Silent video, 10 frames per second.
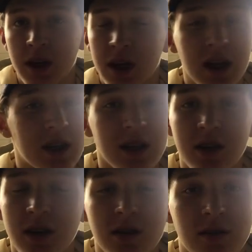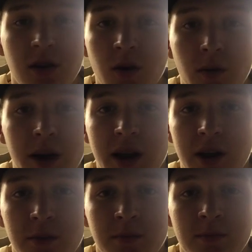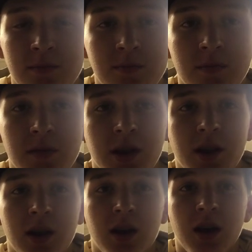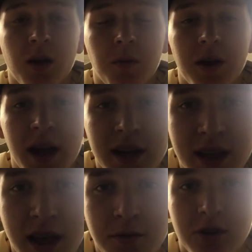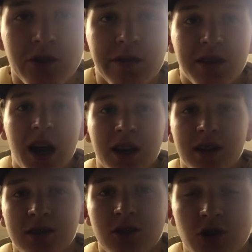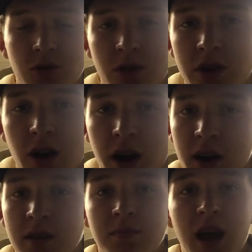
He didn't know what hit him. When Hecate retrieves Atticus to shoot the dog,